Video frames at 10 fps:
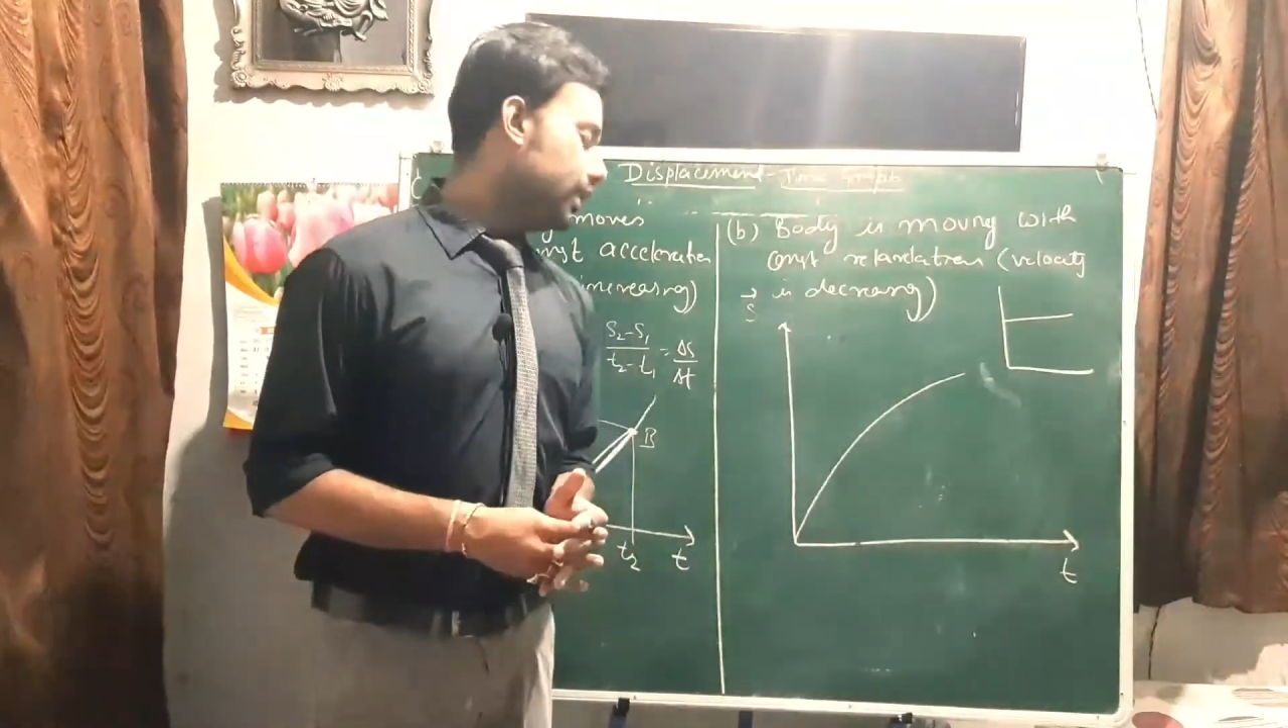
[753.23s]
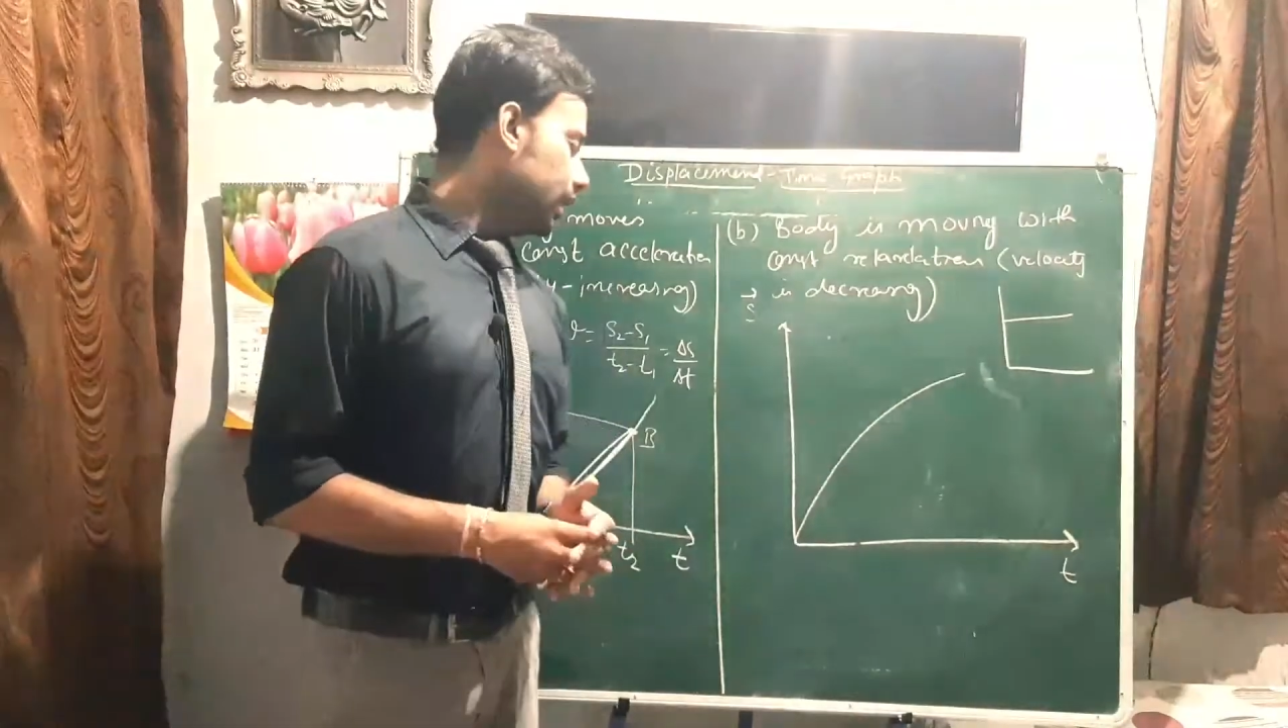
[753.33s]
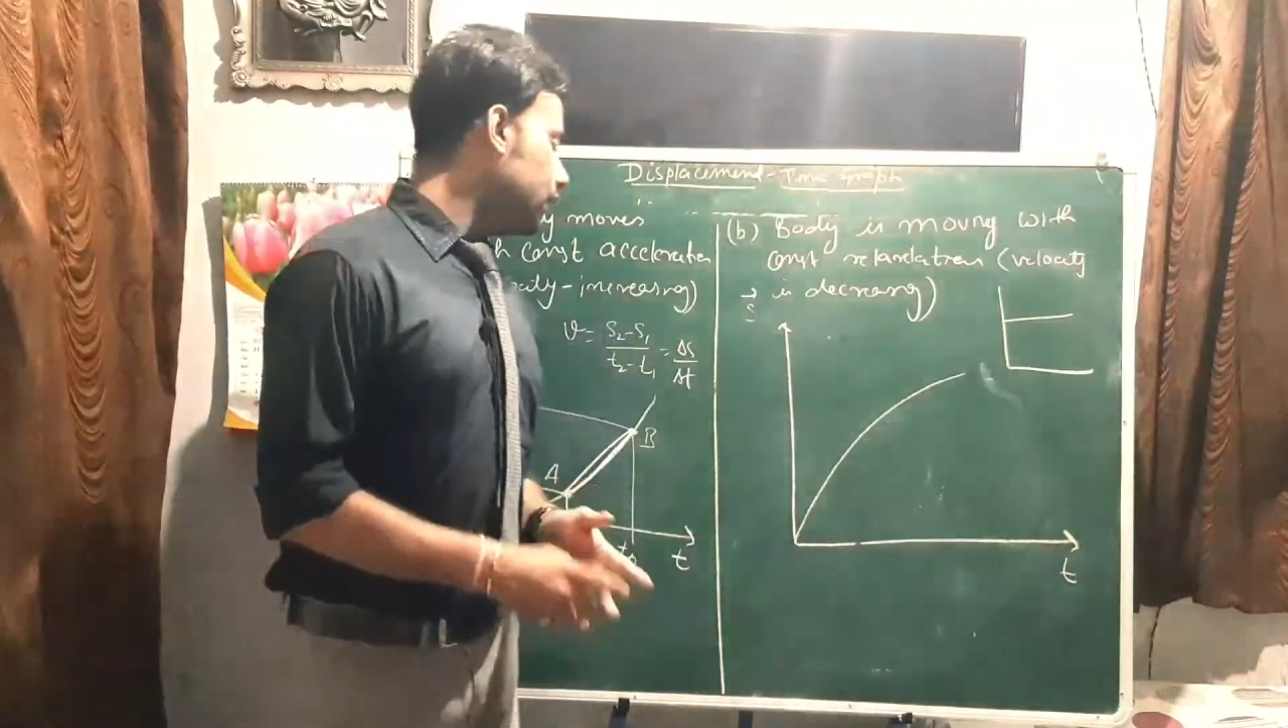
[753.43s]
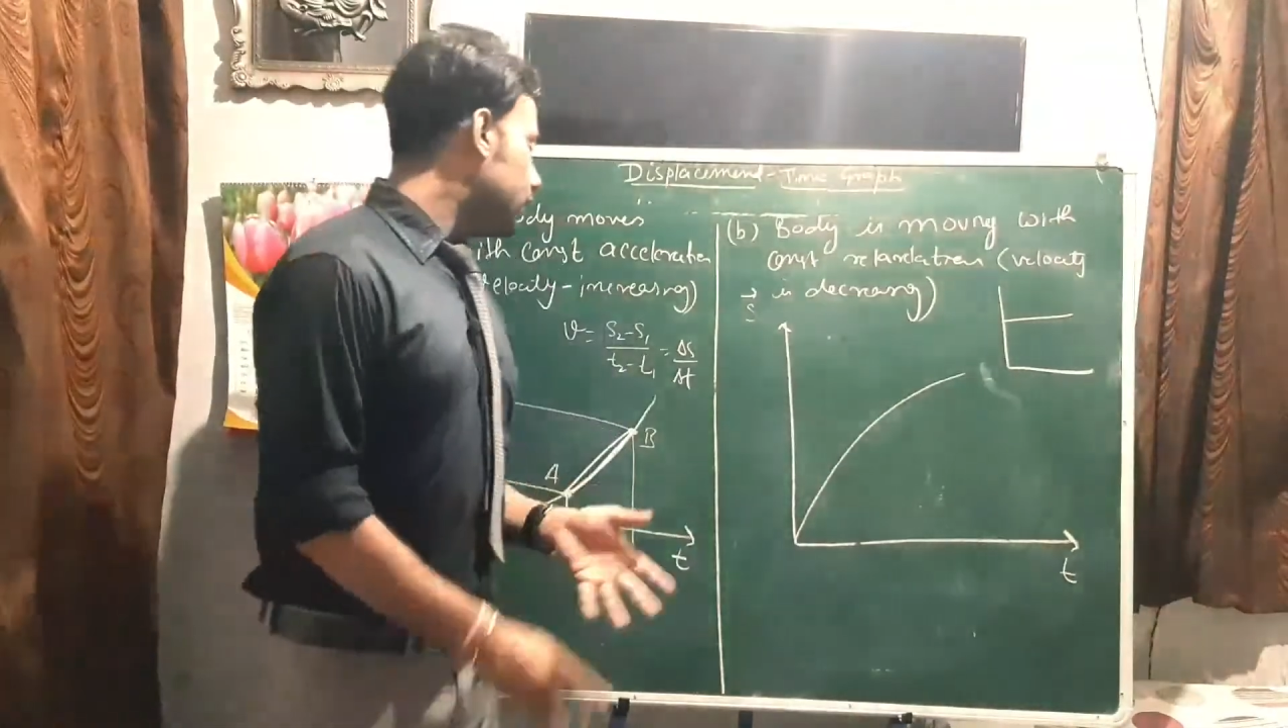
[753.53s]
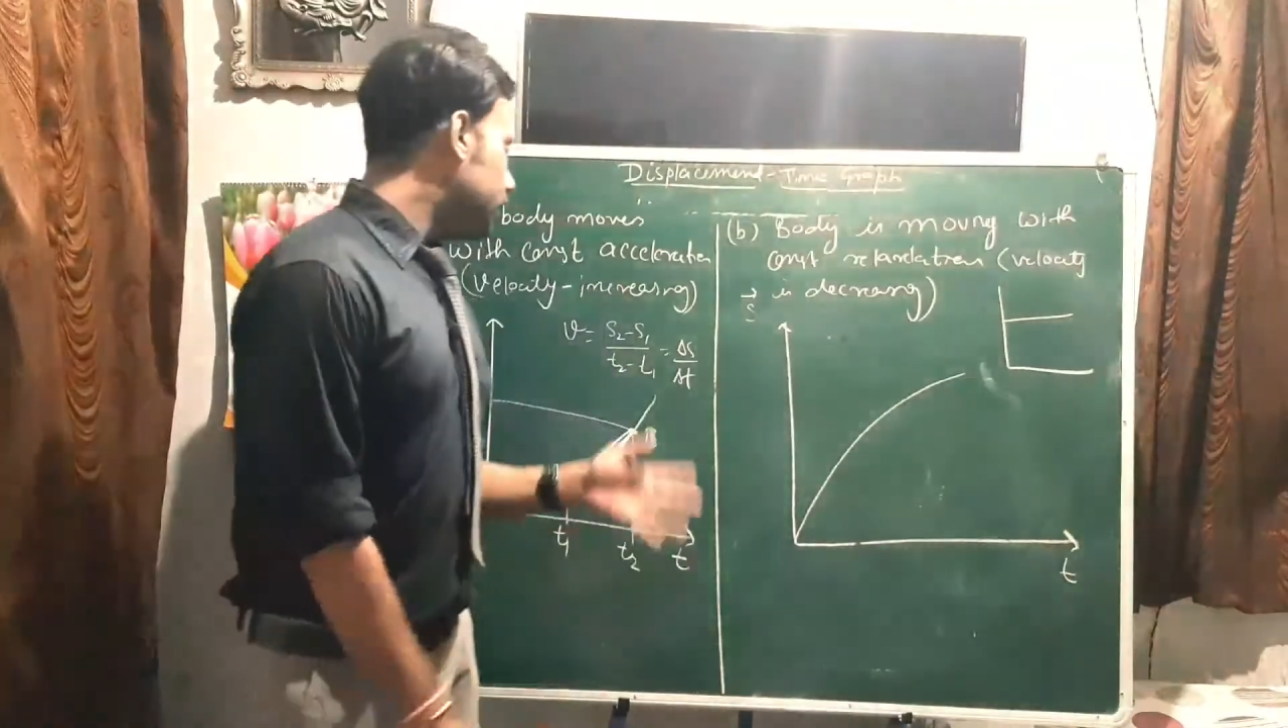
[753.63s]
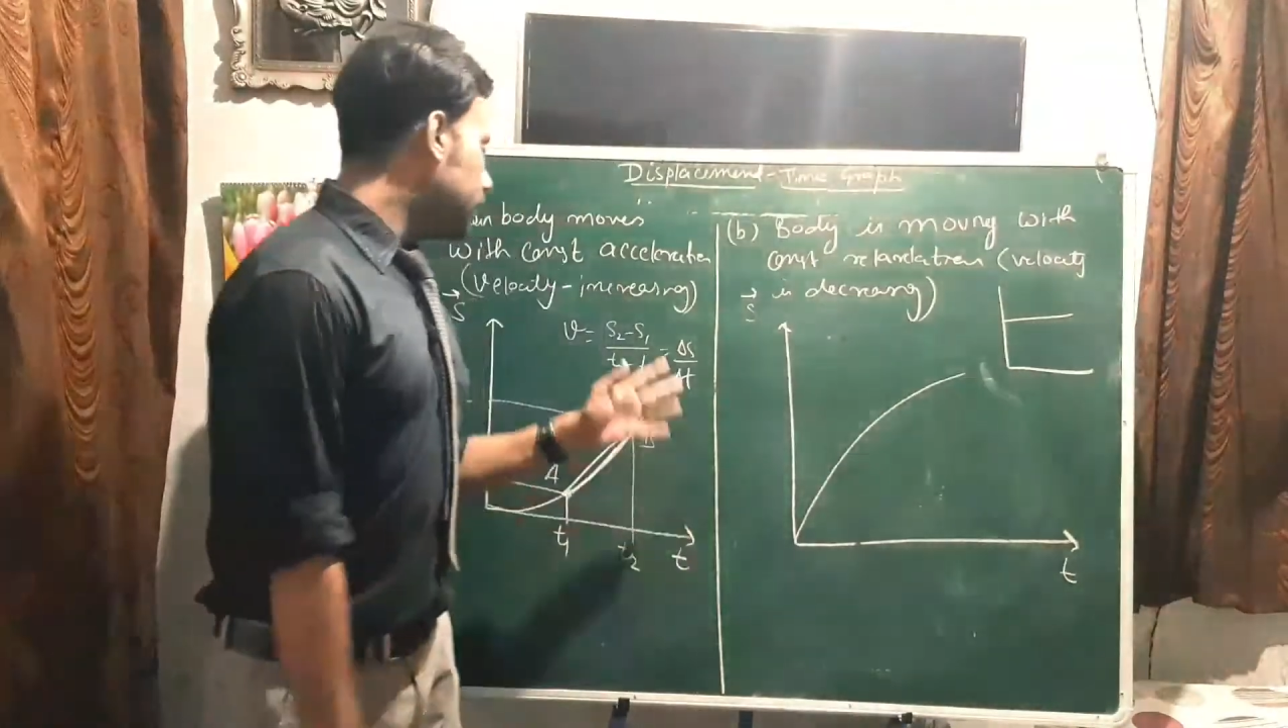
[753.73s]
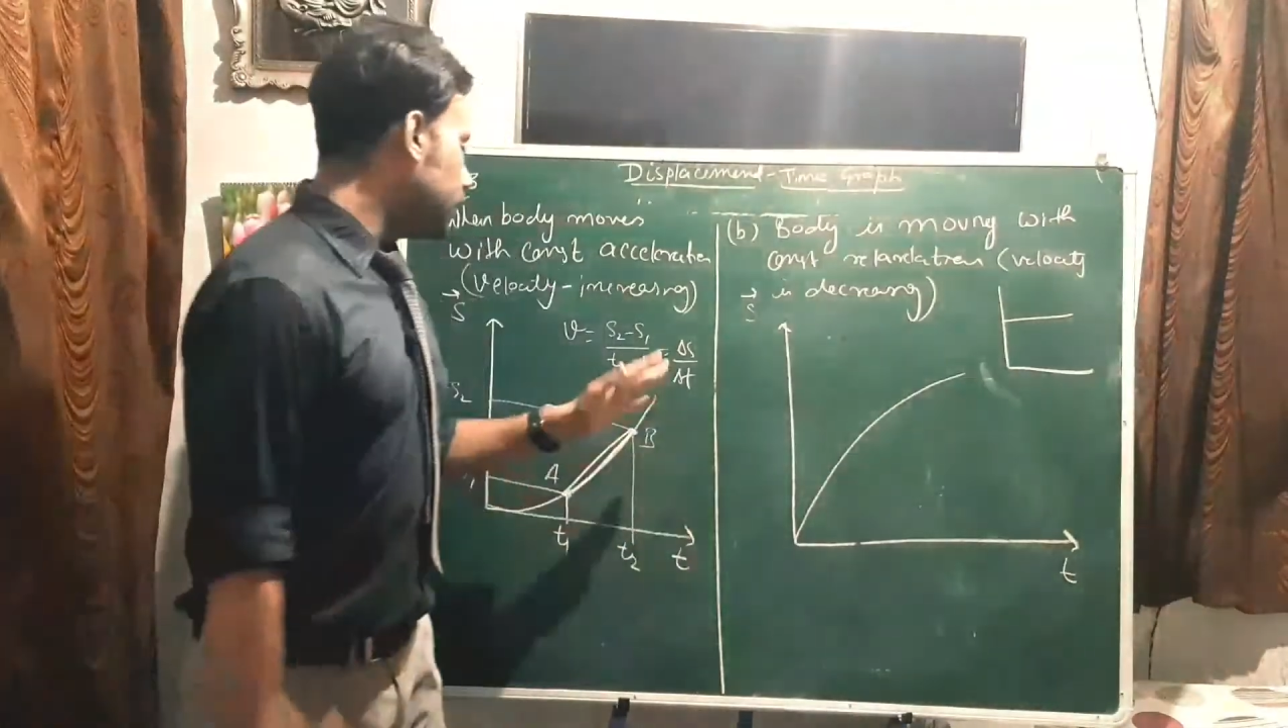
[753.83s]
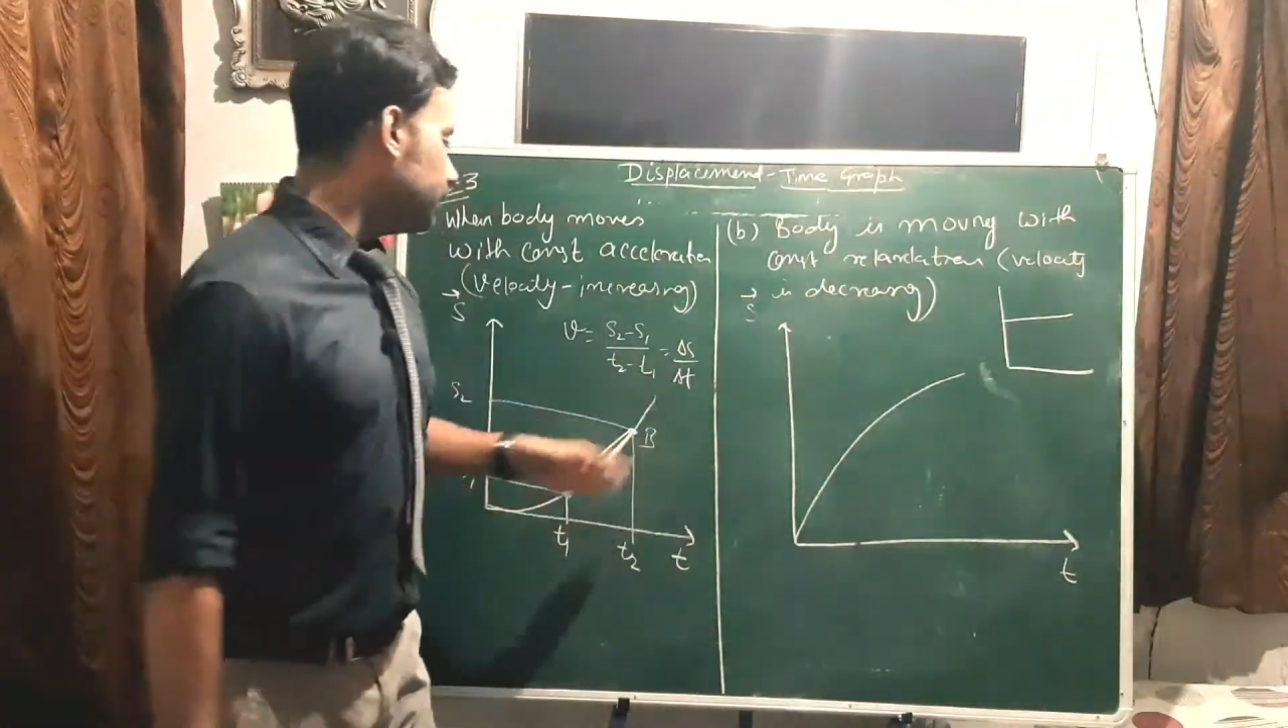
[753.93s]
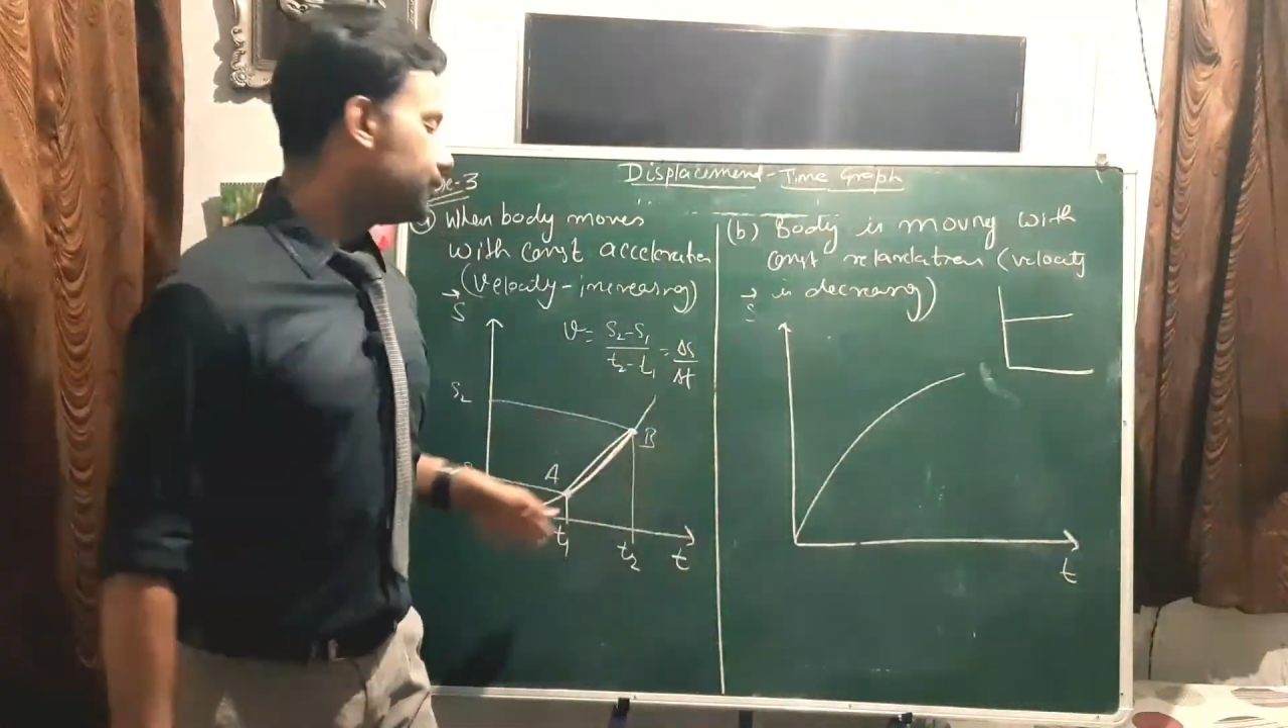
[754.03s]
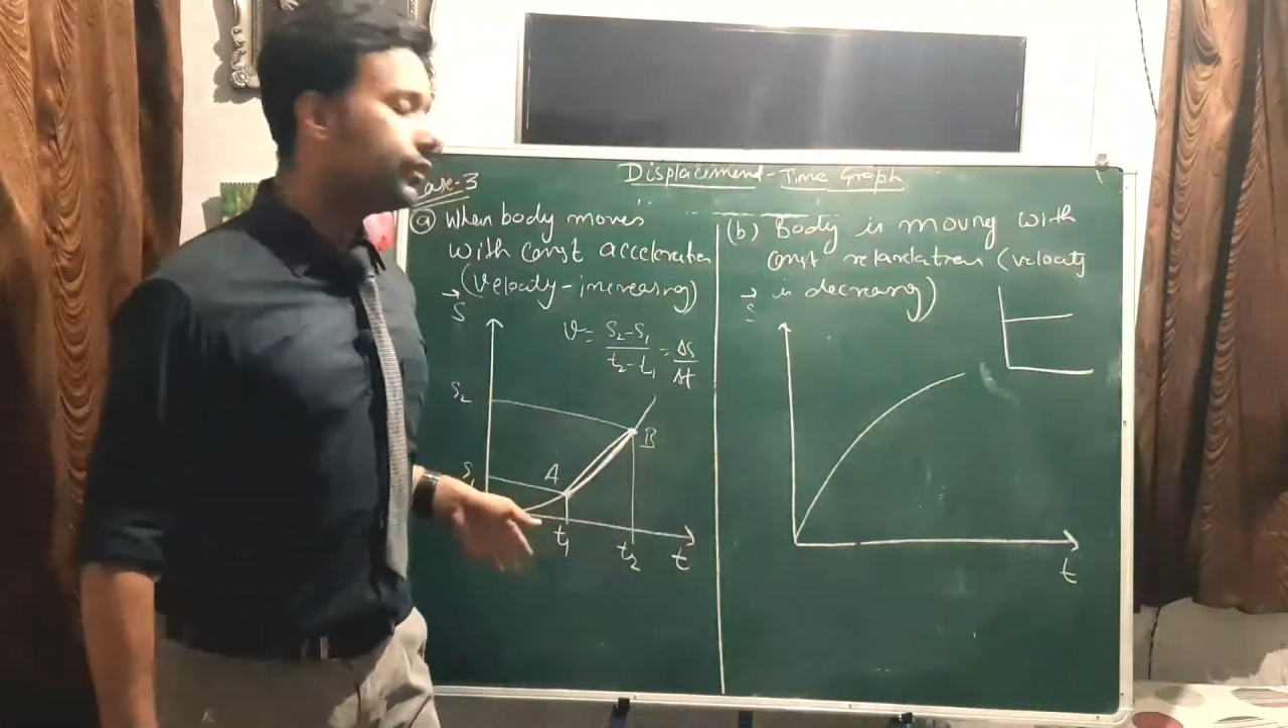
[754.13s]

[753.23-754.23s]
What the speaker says: even in